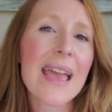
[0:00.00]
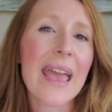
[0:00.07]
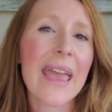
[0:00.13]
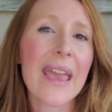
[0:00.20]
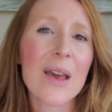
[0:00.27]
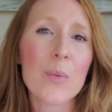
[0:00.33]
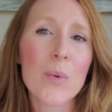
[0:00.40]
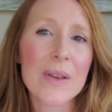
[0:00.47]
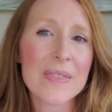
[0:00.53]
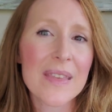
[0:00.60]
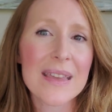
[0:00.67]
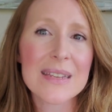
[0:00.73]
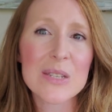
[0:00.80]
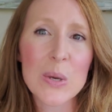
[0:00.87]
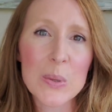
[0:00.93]
And what they
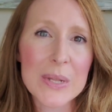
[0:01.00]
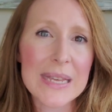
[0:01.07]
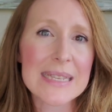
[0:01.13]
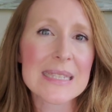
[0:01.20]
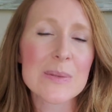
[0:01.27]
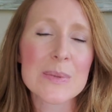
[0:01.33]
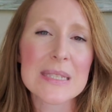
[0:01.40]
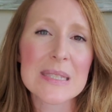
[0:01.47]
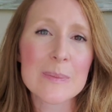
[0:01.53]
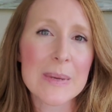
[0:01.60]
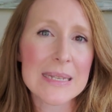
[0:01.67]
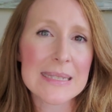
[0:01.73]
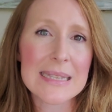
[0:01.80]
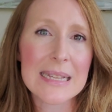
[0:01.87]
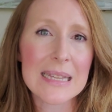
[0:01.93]
told us was
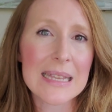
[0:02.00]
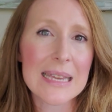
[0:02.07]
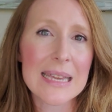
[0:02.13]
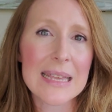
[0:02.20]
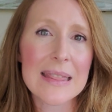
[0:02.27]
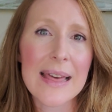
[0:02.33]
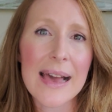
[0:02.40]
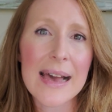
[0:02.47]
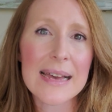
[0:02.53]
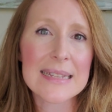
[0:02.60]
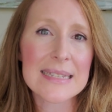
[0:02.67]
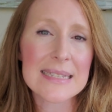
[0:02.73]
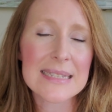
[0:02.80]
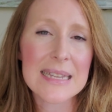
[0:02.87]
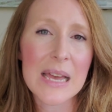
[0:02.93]
basically
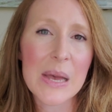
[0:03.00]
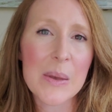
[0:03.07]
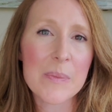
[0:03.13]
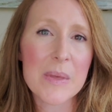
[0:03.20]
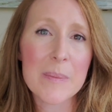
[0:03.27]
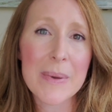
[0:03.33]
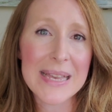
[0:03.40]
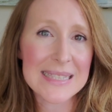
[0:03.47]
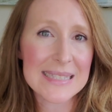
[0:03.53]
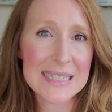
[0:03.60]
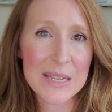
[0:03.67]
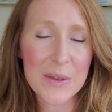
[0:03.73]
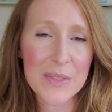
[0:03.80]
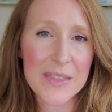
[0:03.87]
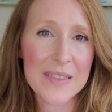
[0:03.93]
that the best
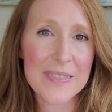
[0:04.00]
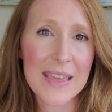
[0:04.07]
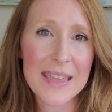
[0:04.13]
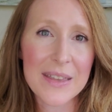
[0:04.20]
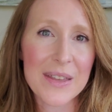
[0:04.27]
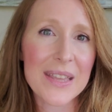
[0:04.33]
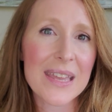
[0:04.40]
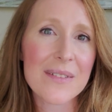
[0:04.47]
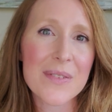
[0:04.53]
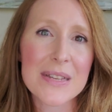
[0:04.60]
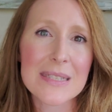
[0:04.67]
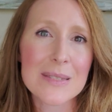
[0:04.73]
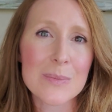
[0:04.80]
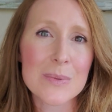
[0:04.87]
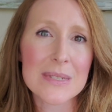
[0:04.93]
deal that they could give
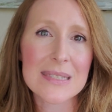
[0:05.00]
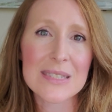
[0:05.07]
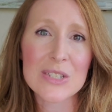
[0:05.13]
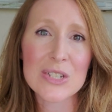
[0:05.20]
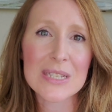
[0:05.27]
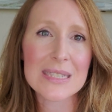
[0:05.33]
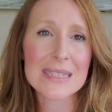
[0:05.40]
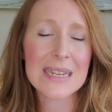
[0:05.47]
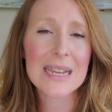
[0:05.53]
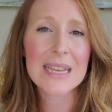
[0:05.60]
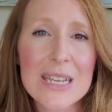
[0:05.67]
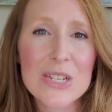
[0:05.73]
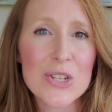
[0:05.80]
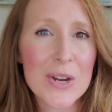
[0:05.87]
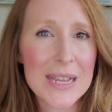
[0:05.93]
us was just
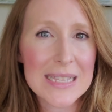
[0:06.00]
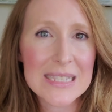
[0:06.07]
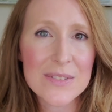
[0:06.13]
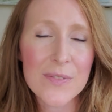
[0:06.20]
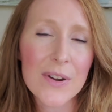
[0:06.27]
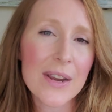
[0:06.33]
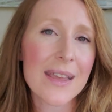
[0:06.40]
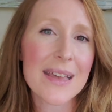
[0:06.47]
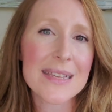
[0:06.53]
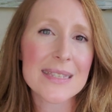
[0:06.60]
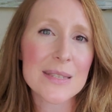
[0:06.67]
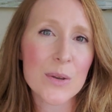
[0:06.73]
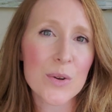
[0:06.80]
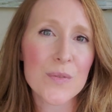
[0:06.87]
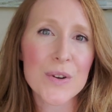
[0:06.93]
transferring us
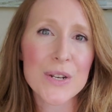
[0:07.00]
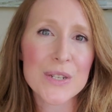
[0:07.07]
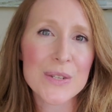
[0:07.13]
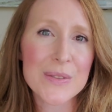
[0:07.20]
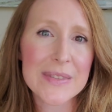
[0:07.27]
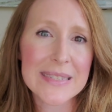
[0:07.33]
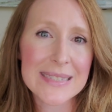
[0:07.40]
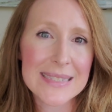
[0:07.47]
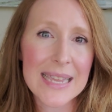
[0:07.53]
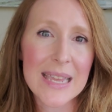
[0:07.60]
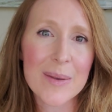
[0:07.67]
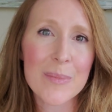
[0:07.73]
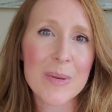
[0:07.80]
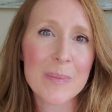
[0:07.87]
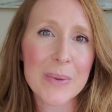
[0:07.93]
over to the
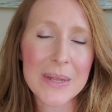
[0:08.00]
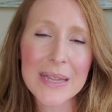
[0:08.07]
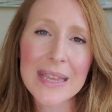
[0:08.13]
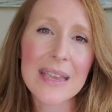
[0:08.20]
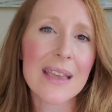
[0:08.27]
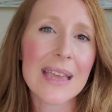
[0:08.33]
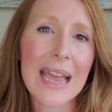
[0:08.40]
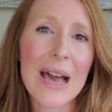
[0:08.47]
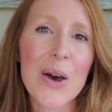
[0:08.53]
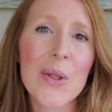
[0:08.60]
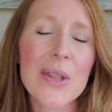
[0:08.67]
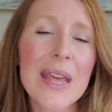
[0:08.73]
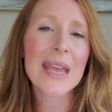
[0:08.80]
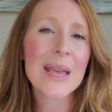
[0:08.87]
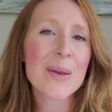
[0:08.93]
same billing account,
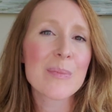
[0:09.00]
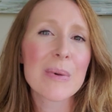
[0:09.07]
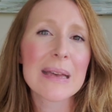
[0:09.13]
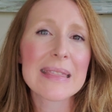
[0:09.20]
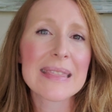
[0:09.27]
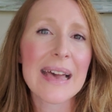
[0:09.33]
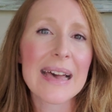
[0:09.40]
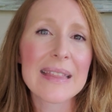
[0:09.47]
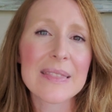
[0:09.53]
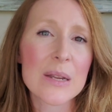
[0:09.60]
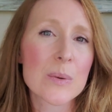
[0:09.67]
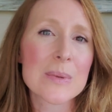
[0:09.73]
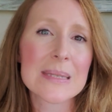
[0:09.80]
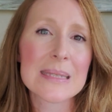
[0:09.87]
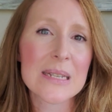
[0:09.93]
but that there
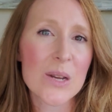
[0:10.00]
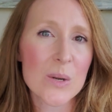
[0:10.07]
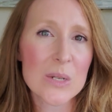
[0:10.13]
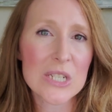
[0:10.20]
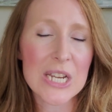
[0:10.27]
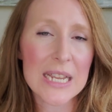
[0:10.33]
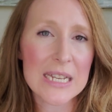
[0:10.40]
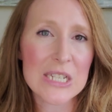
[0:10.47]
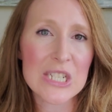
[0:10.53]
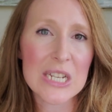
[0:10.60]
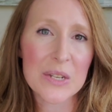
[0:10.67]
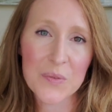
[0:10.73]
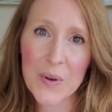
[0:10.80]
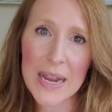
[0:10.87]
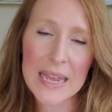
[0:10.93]
was no change
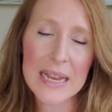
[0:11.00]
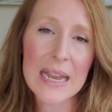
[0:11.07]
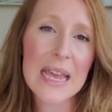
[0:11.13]
in rate.